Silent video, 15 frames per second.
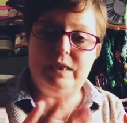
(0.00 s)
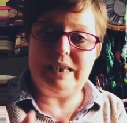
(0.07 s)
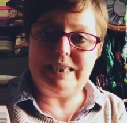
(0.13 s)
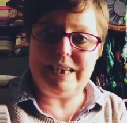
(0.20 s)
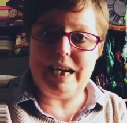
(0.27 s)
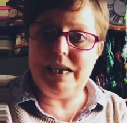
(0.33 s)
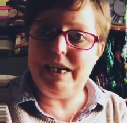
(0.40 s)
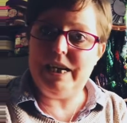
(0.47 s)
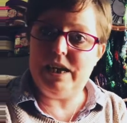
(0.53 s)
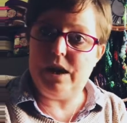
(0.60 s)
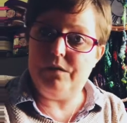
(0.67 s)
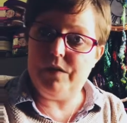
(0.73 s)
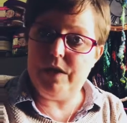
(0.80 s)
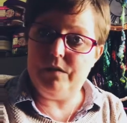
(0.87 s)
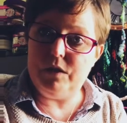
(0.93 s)
a technique
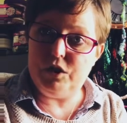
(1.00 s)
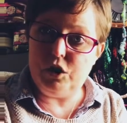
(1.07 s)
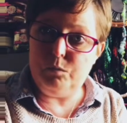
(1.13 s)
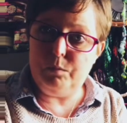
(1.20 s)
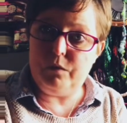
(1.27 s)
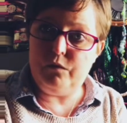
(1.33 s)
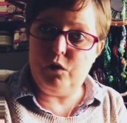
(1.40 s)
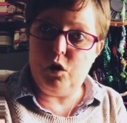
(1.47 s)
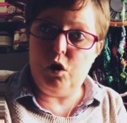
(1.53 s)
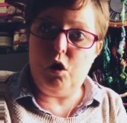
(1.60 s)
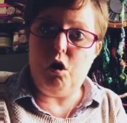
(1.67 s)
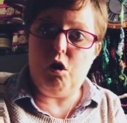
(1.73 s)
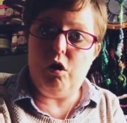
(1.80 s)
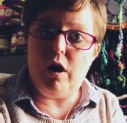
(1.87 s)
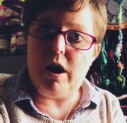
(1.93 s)
I've never done before,
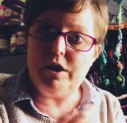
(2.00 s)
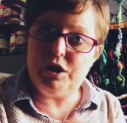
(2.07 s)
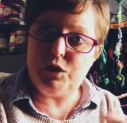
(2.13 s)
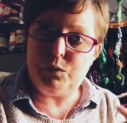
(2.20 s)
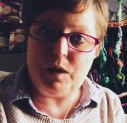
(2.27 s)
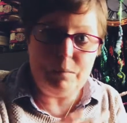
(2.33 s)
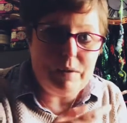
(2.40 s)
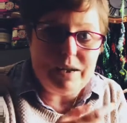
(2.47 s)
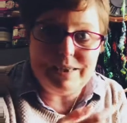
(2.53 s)
or I just want a bit